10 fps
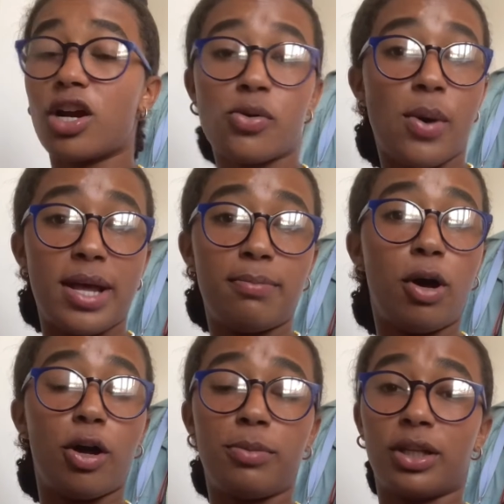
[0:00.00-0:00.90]
quite
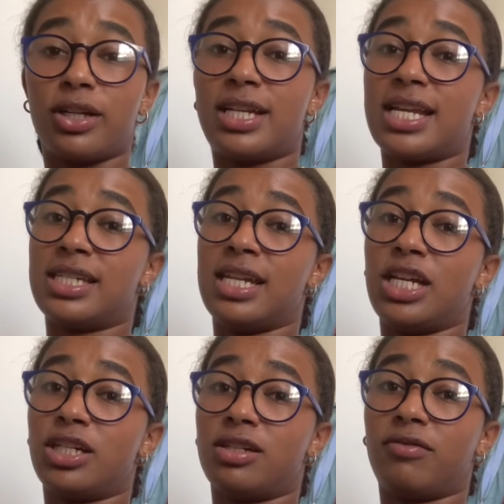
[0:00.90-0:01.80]
popular
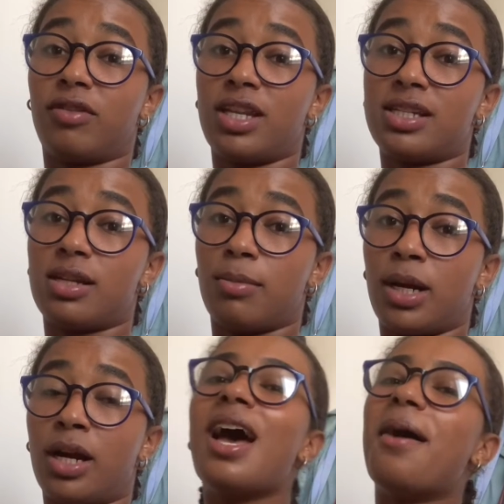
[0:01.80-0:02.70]
destinations for this
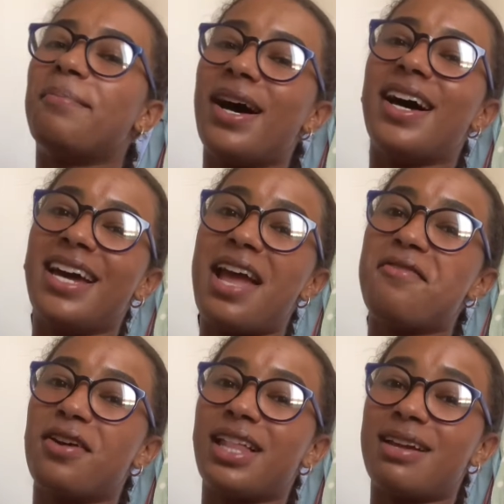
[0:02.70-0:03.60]
summer. But
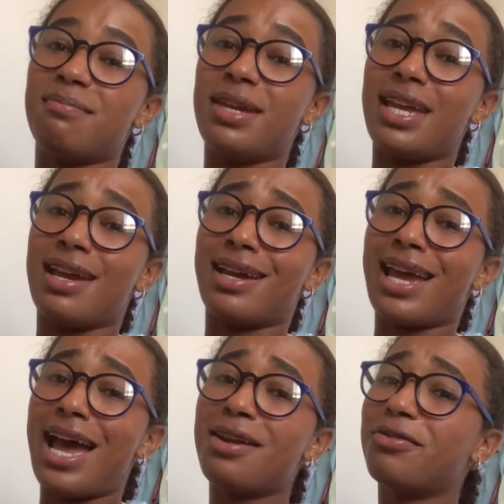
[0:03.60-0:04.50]
if you're like me and
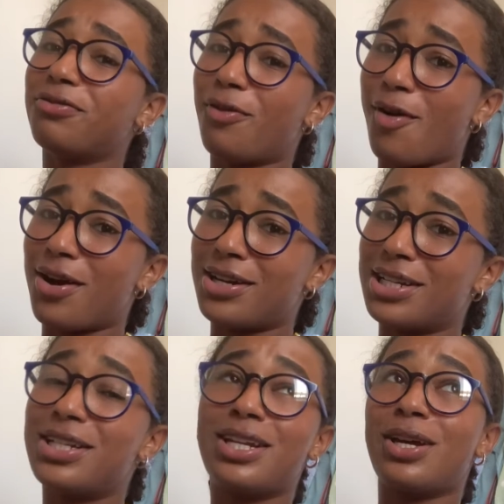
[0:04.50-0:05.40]
can't afford
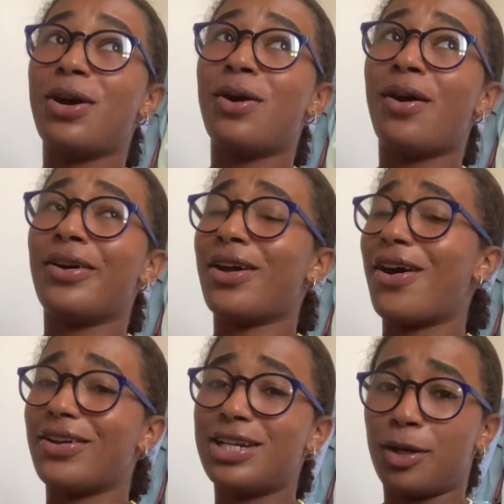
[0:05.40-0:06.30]
to go on
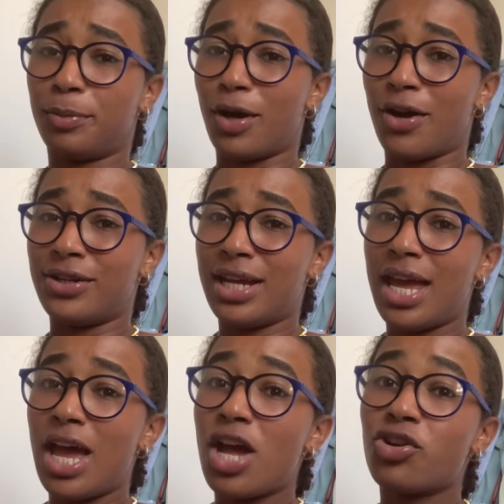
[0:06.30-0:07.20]
holiday abroad,
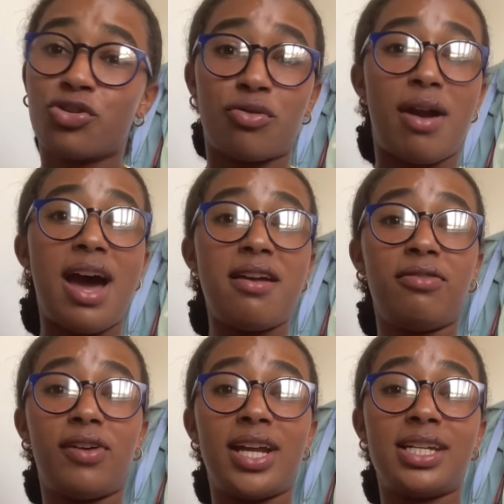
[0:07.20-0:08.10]
try
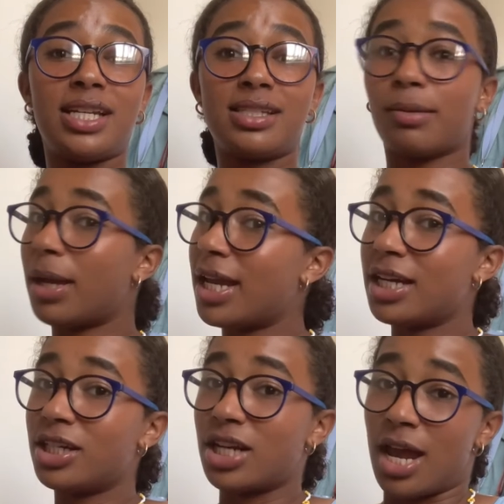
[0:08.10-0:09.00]
finding some
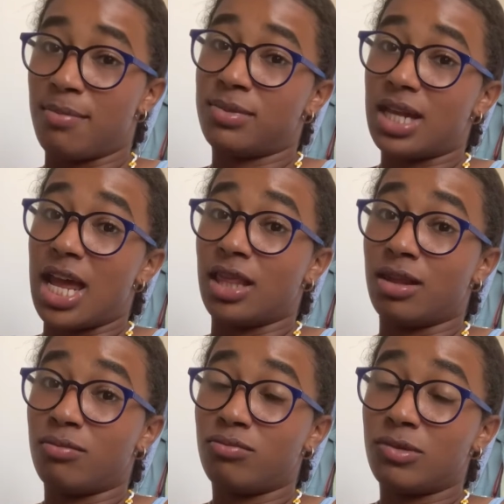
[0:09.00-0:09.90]
hidden gems
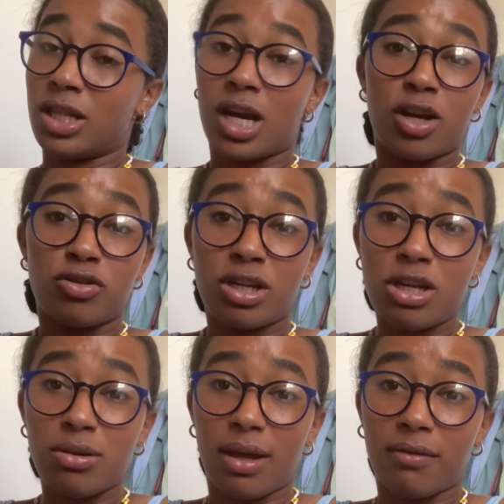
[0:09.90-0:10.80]
in the country
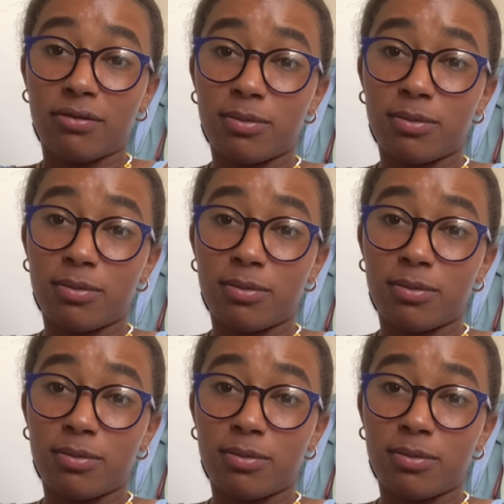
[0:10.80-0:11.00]
you live.